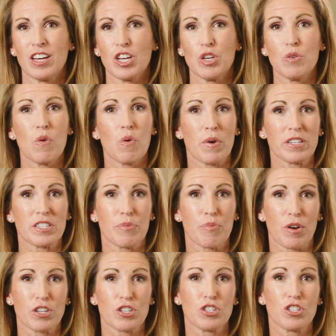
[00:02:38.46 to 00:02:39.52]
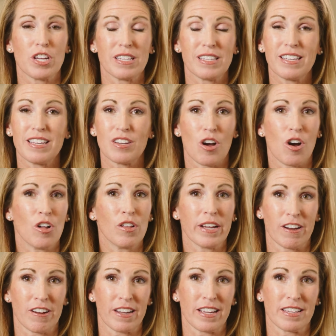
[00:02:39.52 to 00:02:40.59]
You will want to brush gently in all
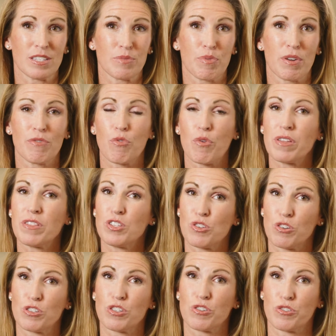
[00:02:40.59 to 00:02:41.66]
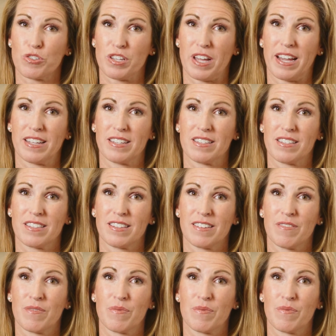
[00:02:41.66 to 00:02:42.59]
areas, but avoid the surgical sites.